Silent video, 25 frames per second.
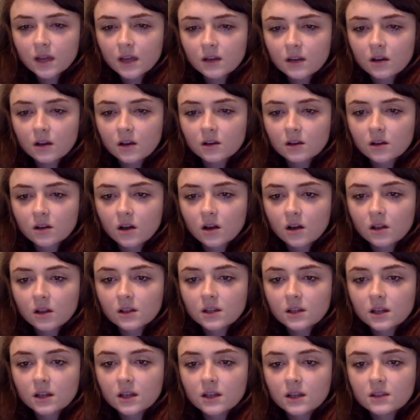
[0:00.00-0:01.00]
on
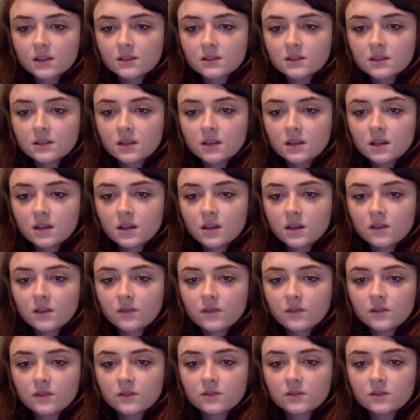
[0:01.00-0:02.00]
holidays it
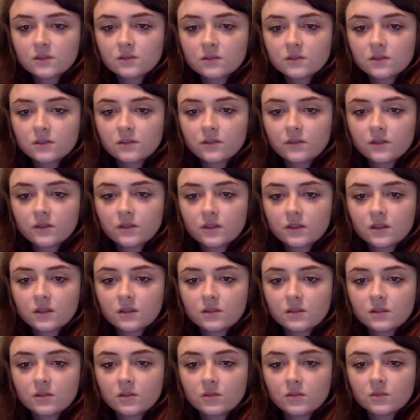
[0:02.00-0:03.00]
feels so different than
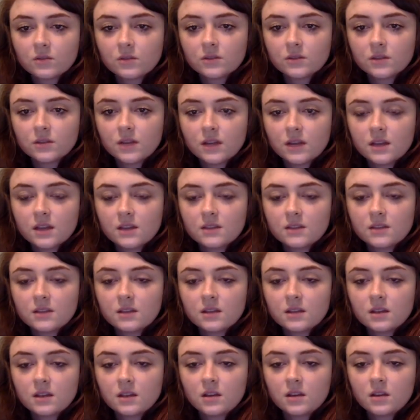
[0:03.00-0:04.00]
normal days?
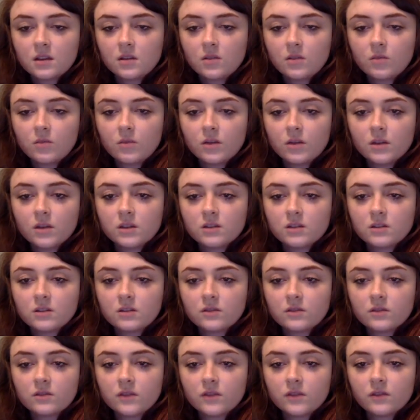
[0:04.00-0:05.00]
What is your
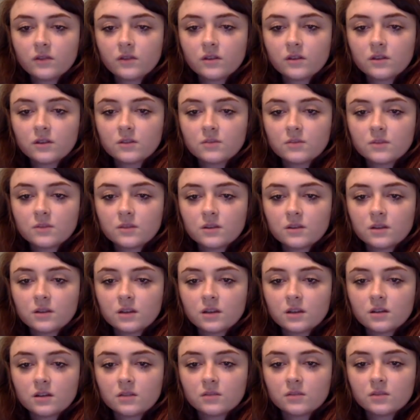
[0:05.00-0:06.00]
favorite spirit
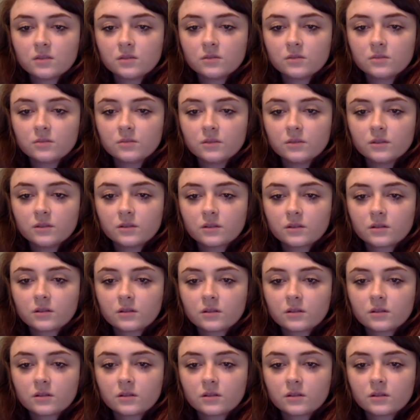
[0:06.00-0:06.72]
animal book?